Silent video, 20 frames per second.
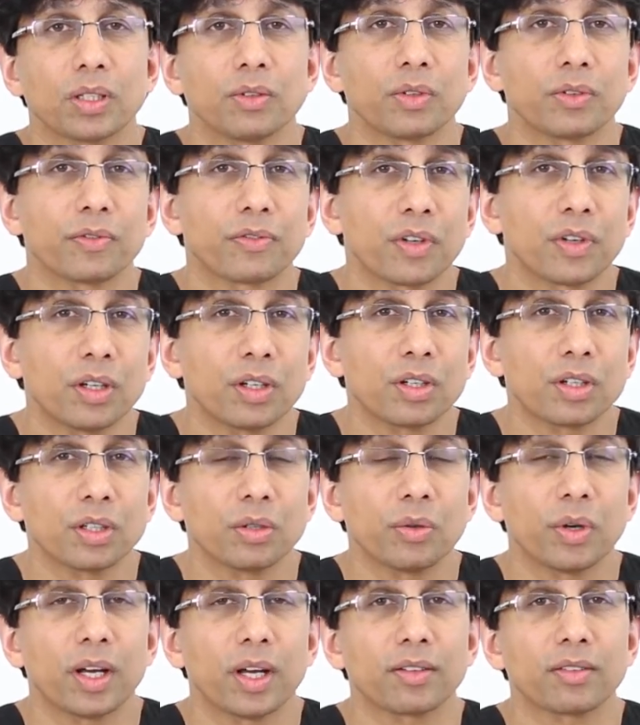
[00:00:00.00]
we can refer
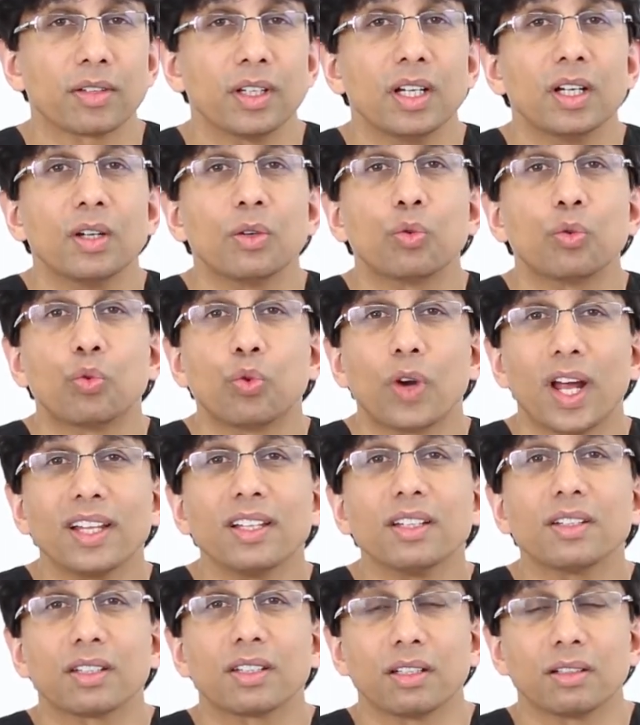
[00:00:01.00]
to as
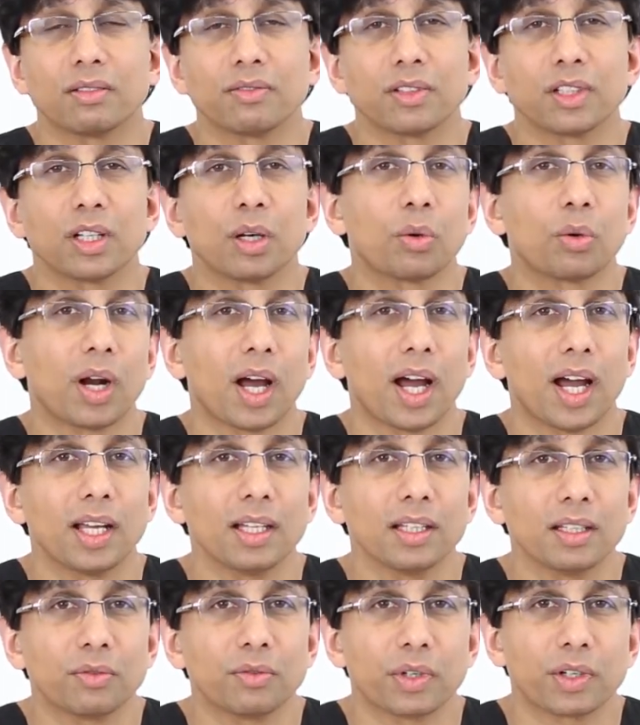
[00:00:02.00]
relative lower
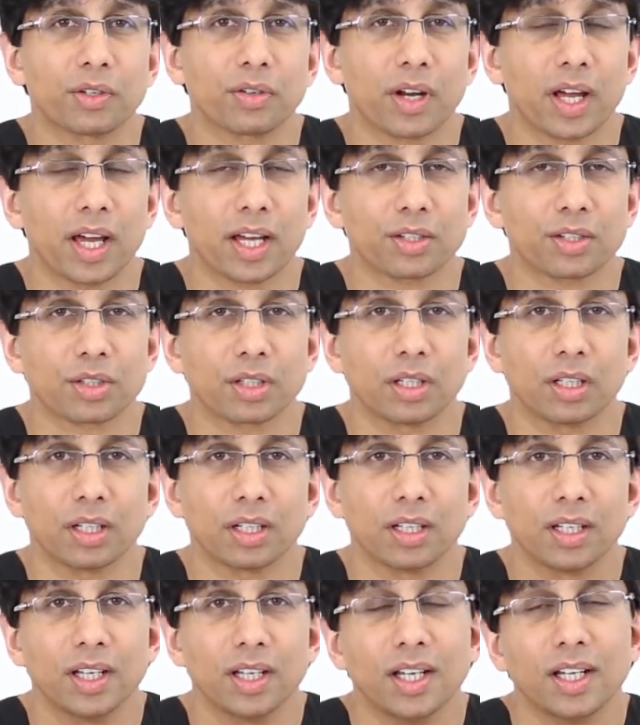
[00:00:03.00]
eyelid
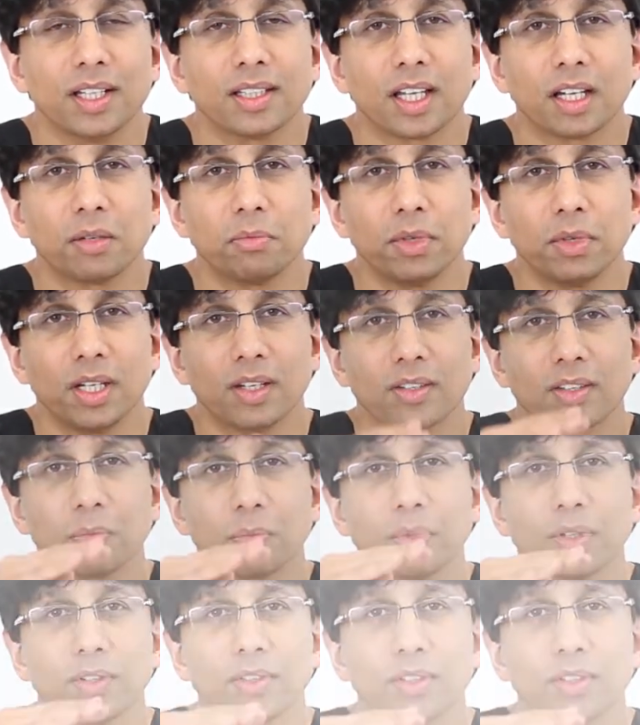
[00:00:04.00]
retraction. That means the